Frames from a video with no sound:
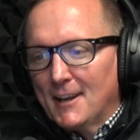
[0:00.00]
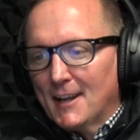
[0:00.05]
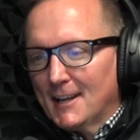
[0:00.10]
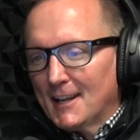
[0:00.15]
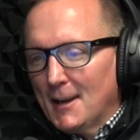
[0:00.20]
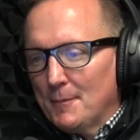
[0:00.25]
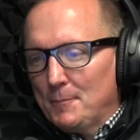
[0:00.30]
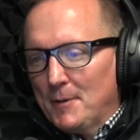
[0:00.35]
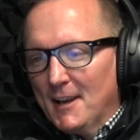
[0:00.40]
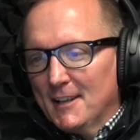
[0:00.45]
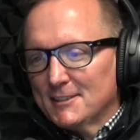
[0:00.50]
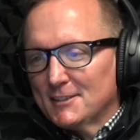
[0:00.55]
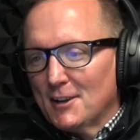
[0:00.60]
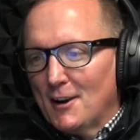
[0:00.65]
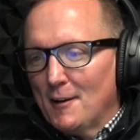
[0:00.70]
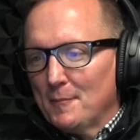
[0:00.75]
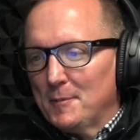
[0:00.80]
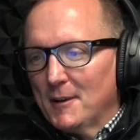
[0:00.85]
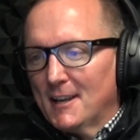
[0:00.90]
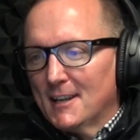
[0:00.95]
going to get pissed
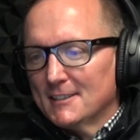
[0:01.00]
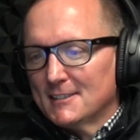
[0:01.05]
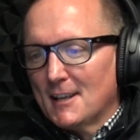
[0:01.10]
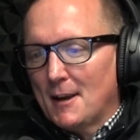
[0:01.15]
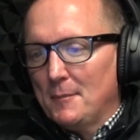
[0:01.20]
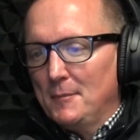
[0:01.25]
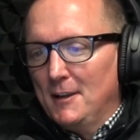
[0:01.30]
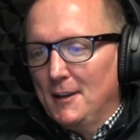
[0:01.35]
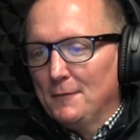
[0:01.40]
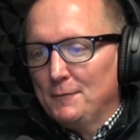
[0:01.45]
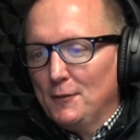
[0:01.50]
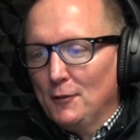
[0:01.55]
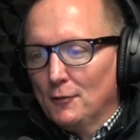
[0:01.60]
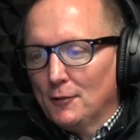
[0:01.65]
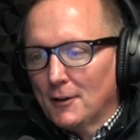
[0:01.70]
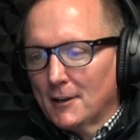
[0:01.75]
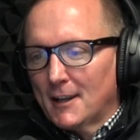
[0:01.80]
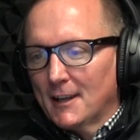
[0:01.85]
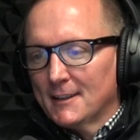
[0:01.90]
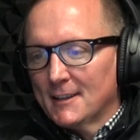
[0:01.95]
off because I mean, if you
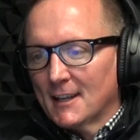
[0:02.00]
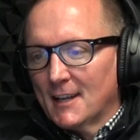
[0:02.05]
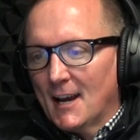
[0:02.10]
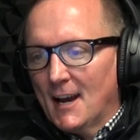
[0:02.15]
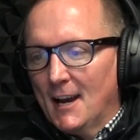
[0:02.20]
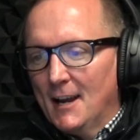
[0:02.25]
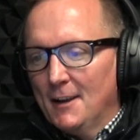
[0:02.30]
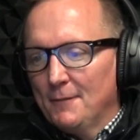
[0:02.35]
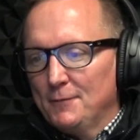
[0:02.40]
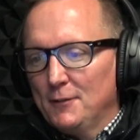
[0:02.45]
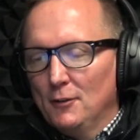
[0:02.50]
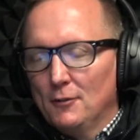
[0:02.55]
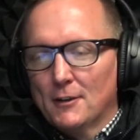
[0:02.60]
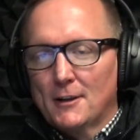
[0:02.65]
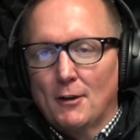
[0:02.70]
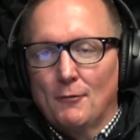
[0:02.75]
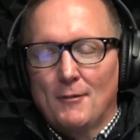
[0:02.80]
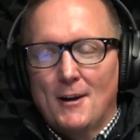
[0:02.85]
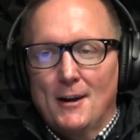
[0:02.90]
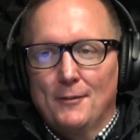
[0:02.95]
look at the guy, if you look
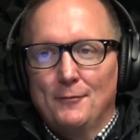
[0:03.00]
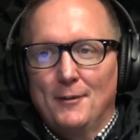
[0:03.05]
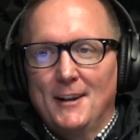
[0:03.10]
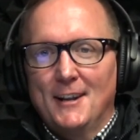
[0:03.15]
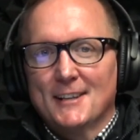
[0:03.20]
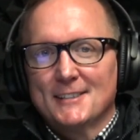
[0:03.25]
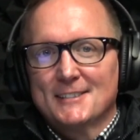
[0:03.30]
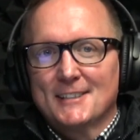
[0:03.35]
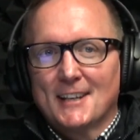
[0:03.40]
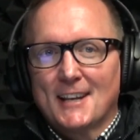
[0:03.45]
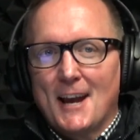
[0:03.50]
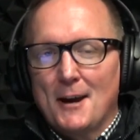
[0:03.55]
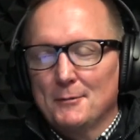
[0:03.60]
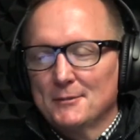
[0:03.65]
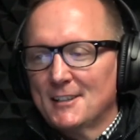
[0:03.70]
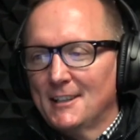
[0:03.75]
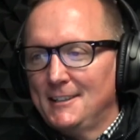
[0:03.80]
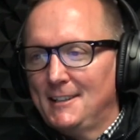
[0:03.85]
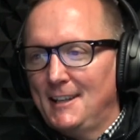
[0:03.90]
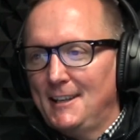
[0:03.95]
at Rodriguez, the guy
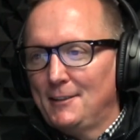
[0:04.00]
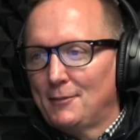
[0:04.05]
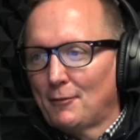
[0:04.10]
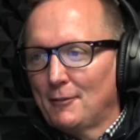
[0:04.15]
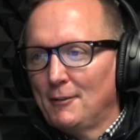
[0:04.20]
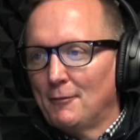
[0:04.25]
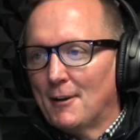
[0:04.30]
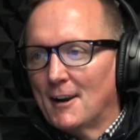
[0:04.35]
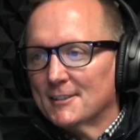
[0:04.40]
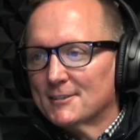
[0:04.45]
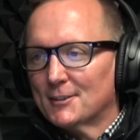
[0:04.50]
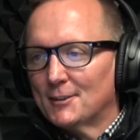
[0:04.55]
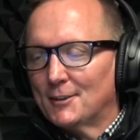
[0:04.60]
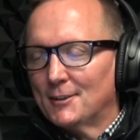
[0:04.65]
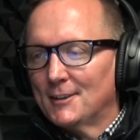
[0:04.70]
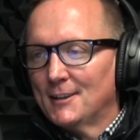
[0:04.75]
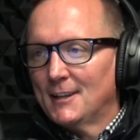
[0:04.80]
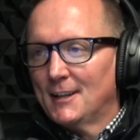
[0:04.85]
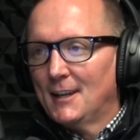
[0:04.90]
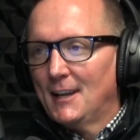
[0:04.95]
was a D3
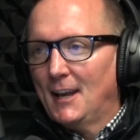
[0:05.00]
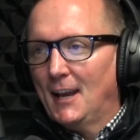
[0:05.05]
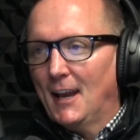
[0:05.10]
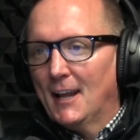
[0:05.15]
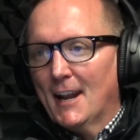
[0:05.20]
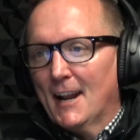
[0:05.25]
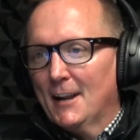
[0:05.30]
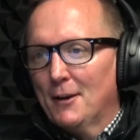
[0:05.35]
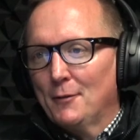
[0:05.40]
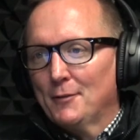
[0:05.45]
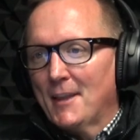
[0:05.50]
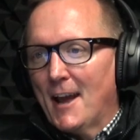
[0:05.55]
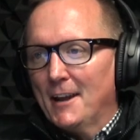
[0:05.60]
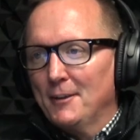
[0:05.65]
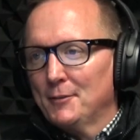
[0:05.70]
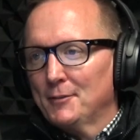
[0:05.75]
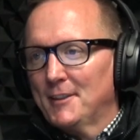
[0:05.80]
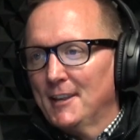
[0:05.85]
wrestler, and I don't, I don't